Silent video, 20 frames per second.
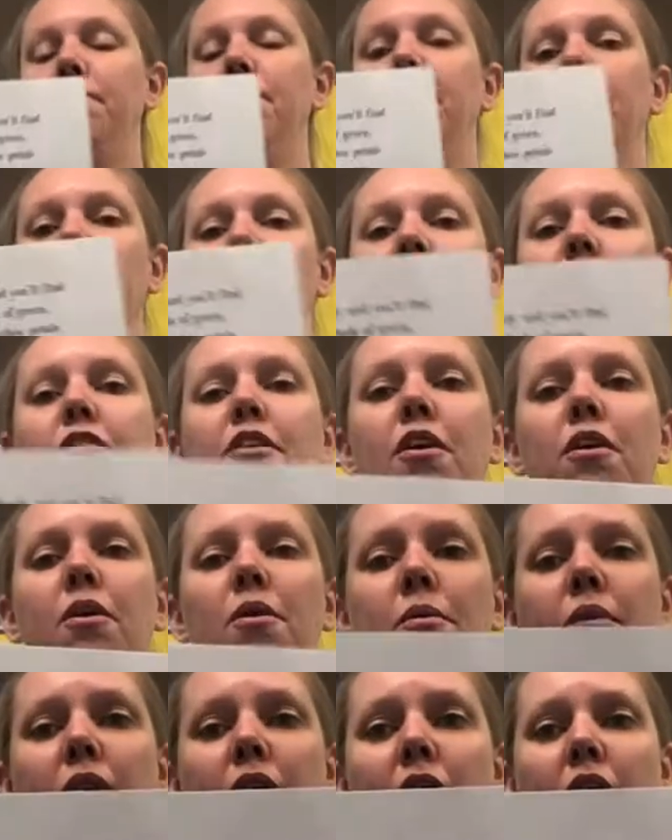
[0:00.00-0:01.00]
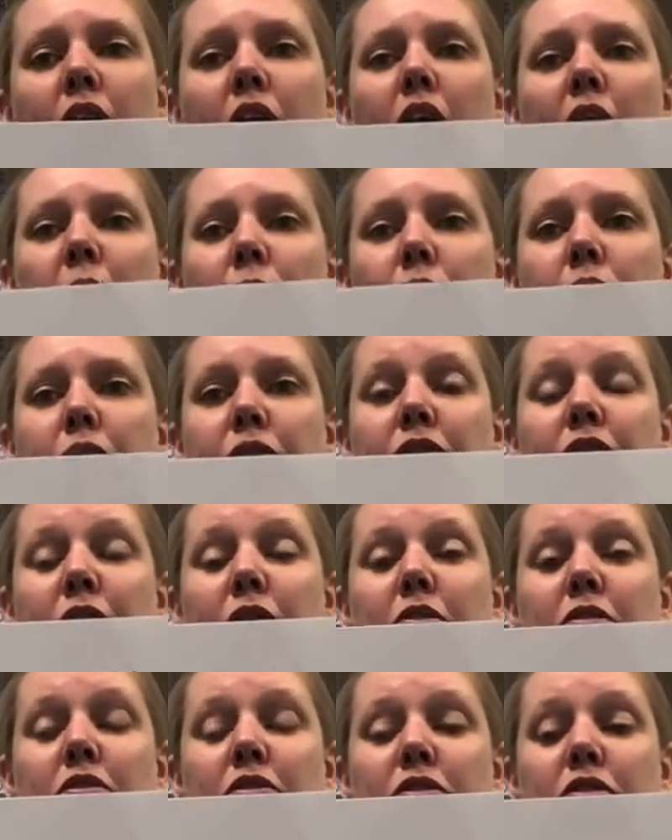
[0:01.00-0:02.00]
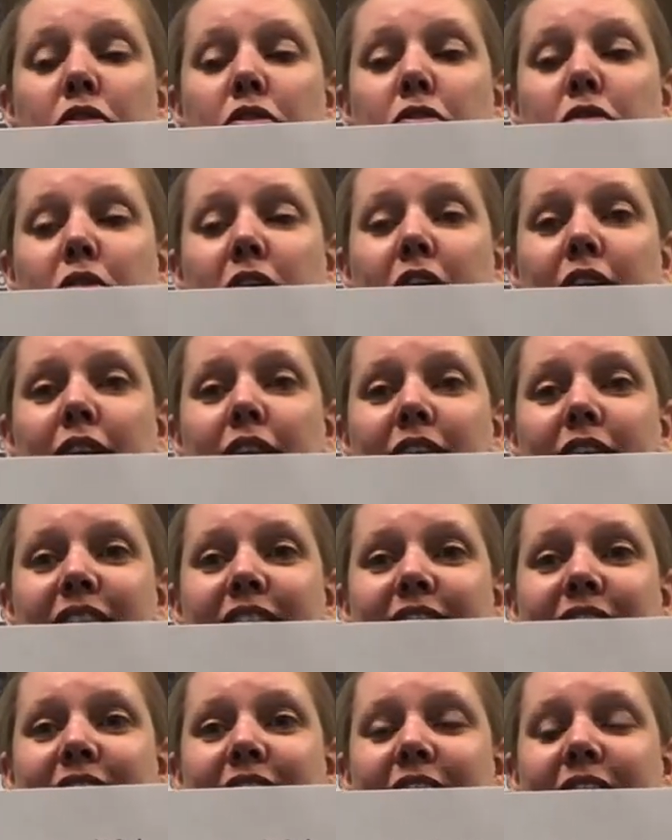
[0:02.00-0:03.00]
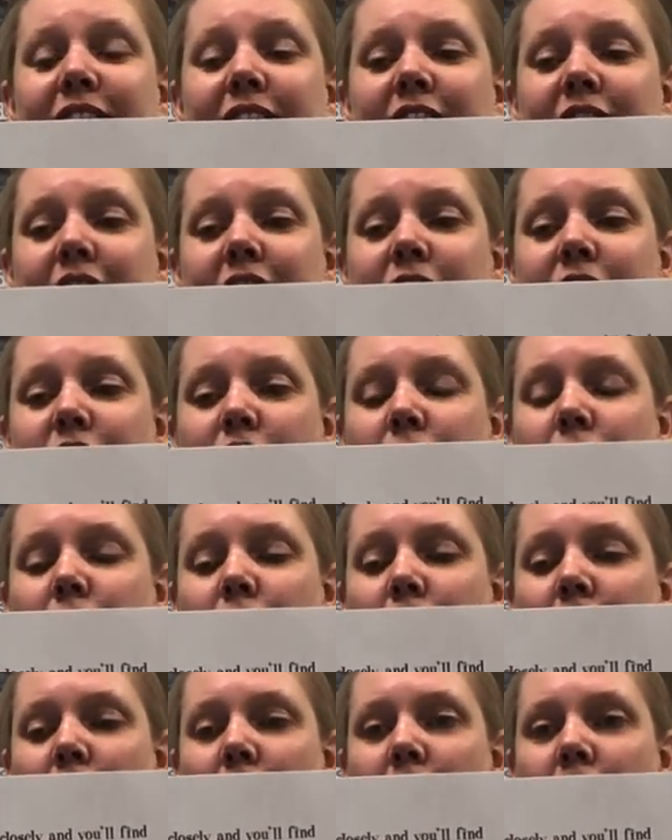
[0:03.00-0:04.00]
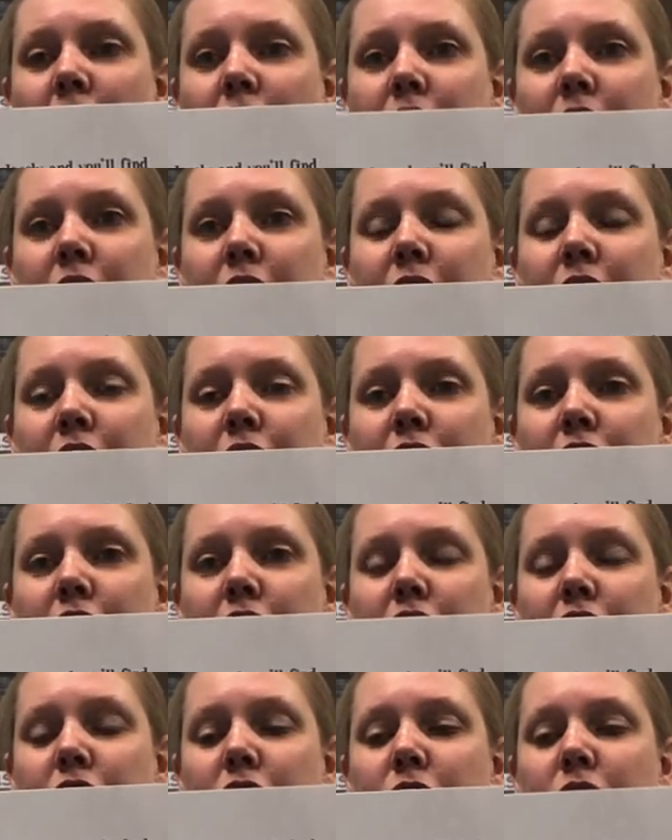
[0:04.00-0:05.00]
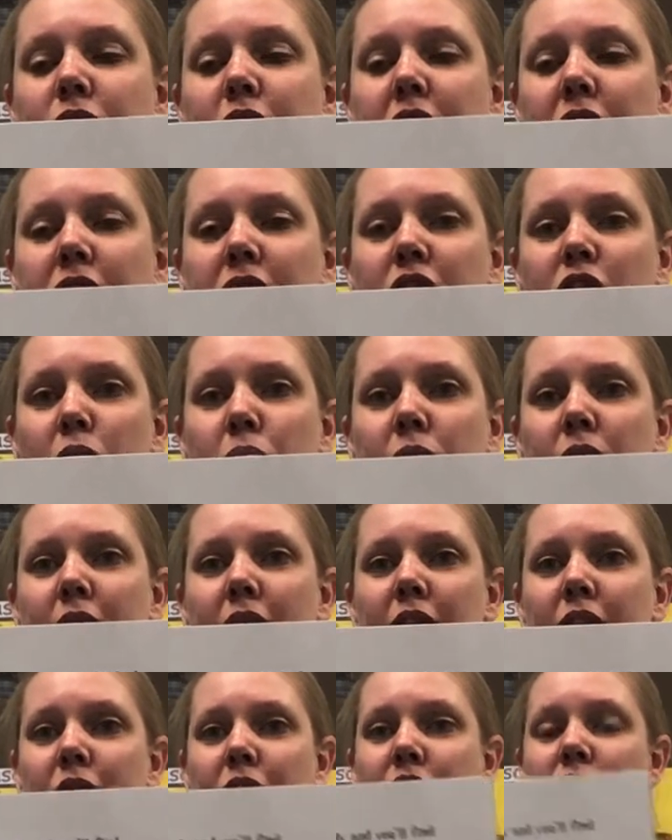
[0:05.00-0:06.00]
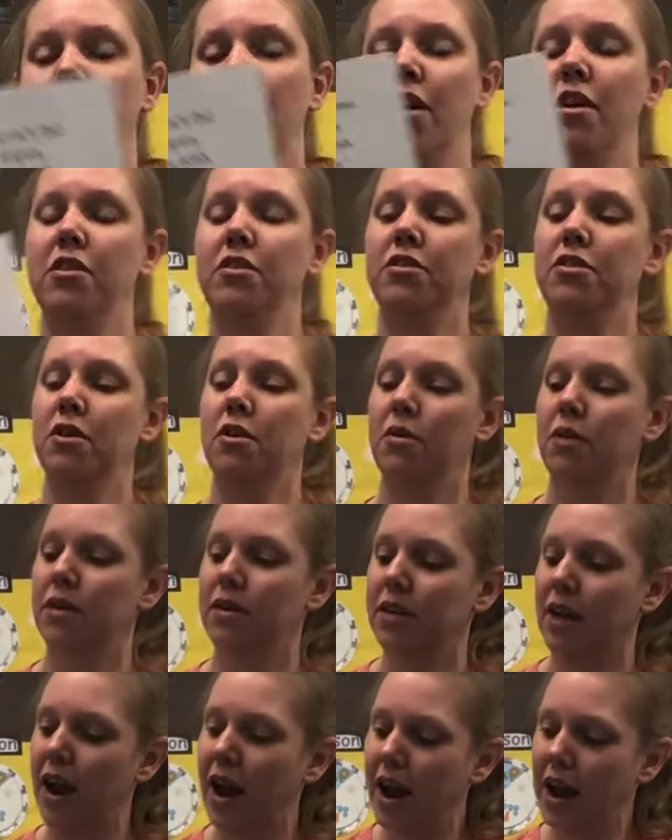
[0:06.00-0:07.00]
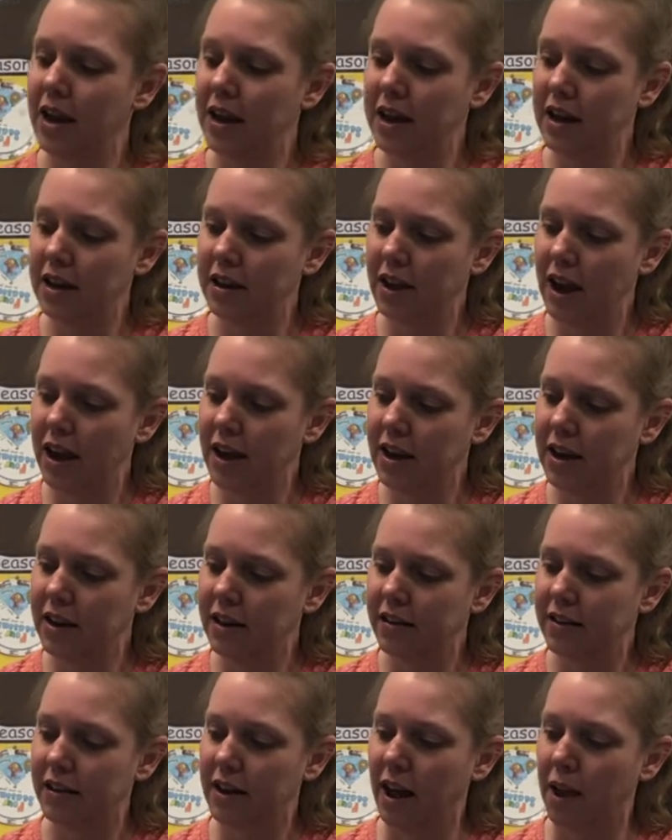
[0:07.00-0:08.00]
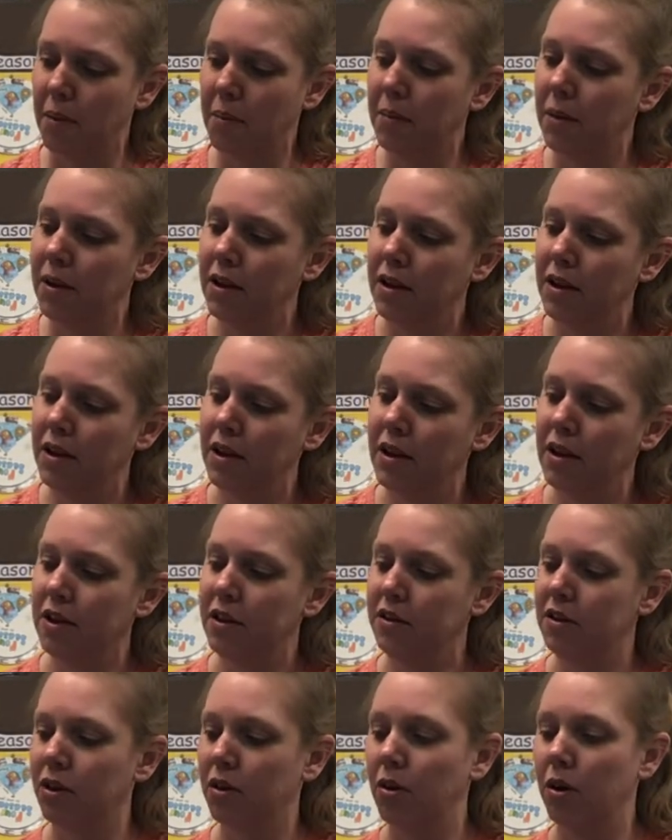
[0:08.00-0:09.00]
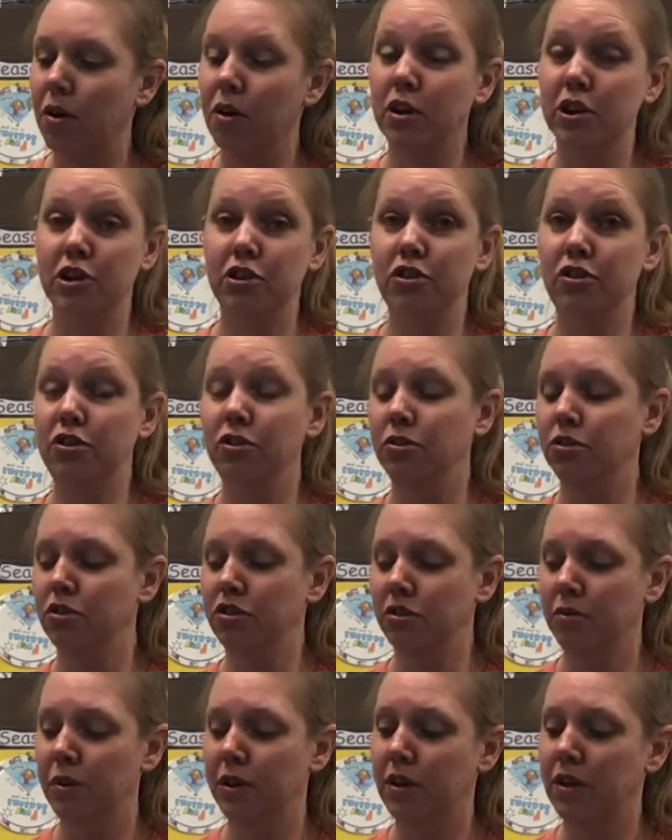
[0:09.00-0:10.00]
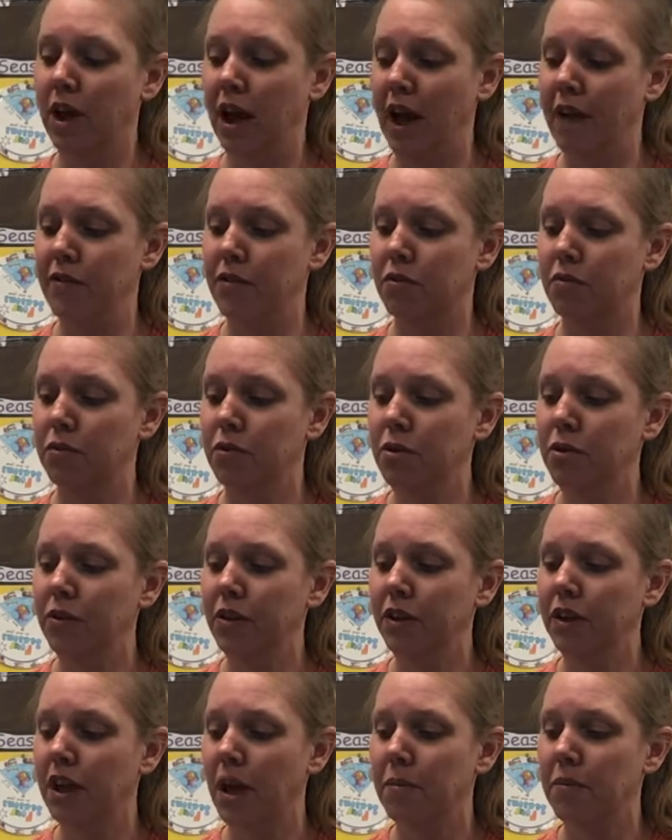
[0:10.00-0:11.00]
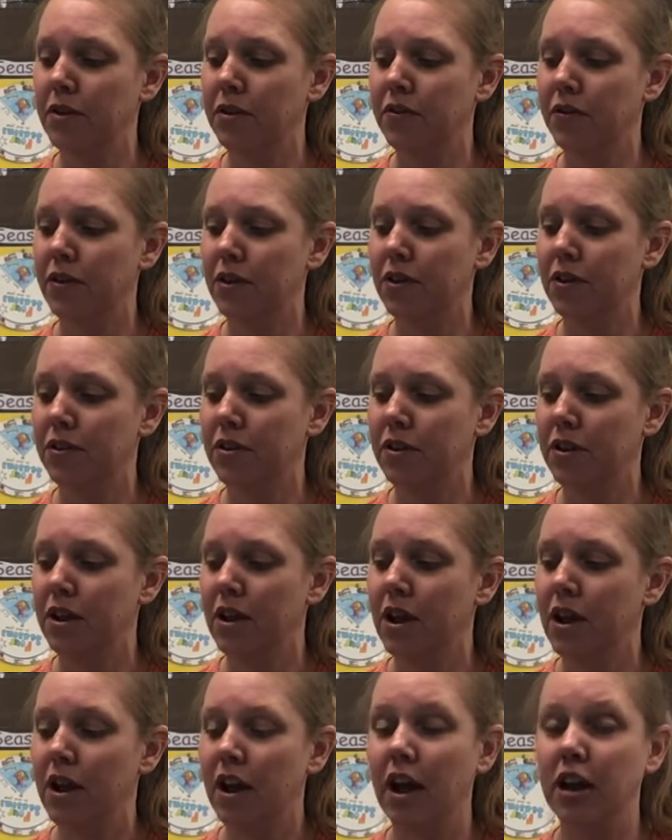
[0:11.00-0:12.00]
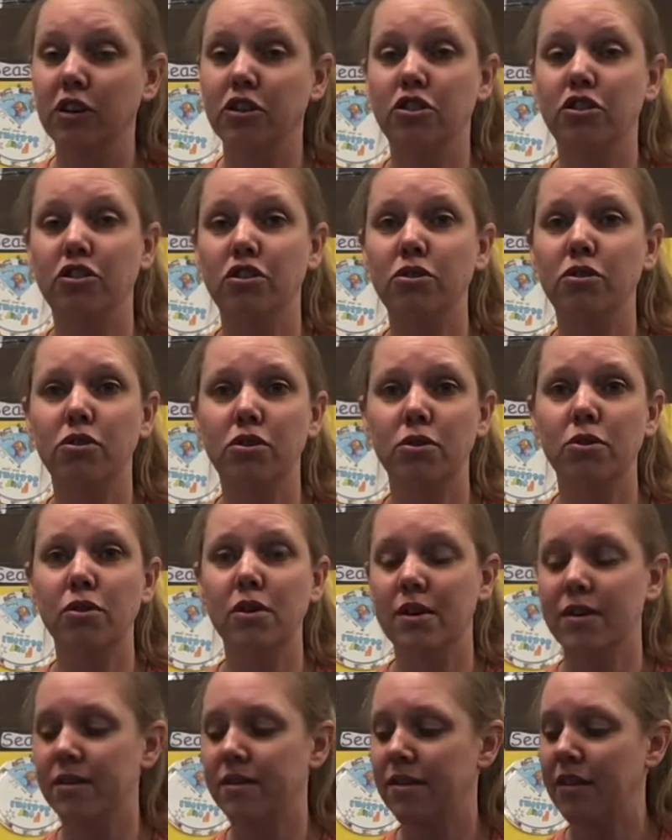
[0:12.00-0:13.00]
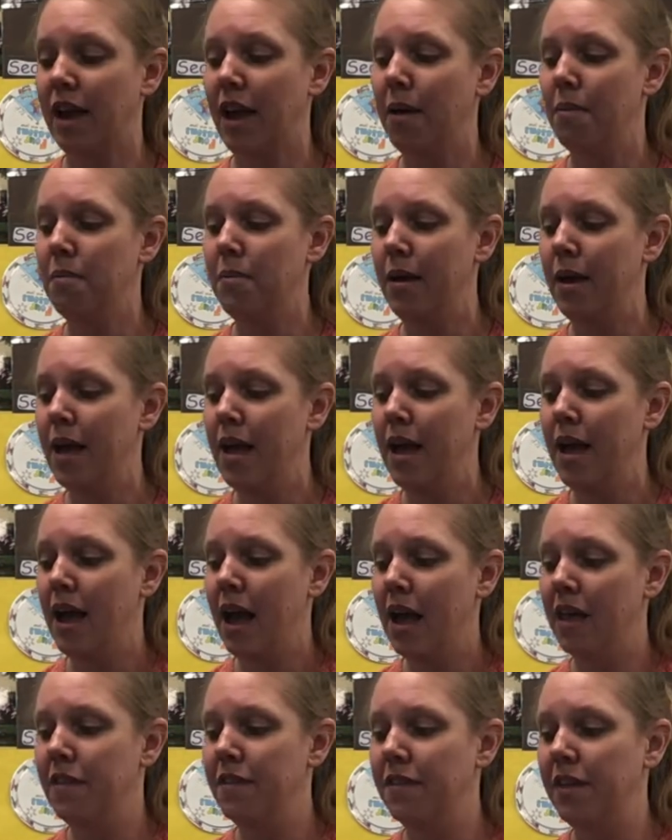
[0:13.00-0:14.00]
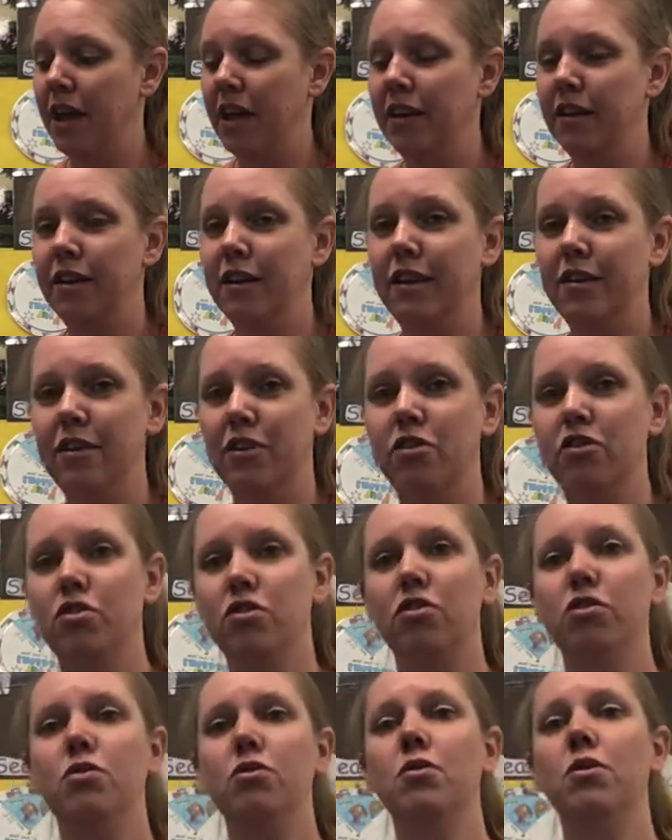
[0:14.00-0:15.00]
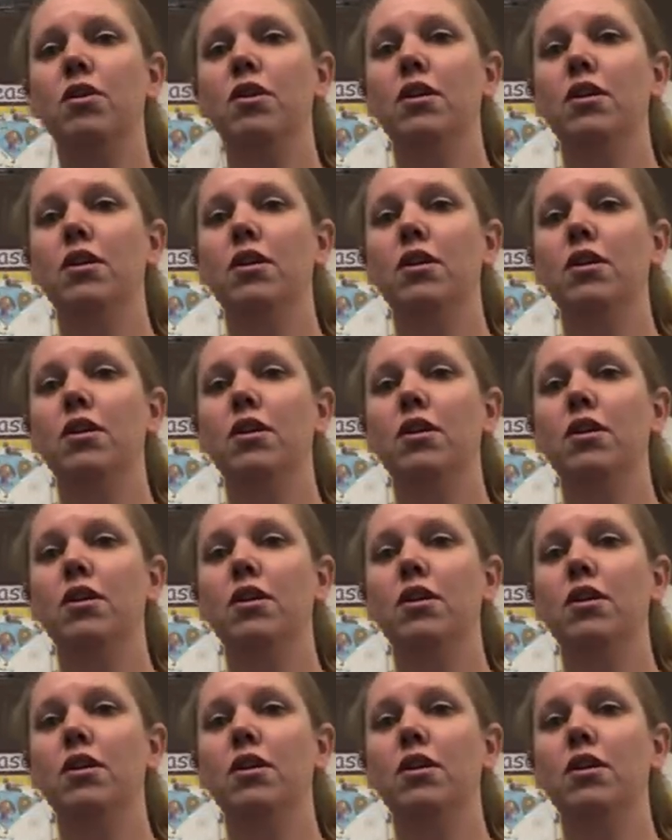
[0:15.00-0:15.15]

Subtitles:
So, up with those two seed leaves, or the first two leaves of a plant, there is also a tiny, tiny stem, or a shoot. So we have a root that comes first, a shoot or a stem, and then the two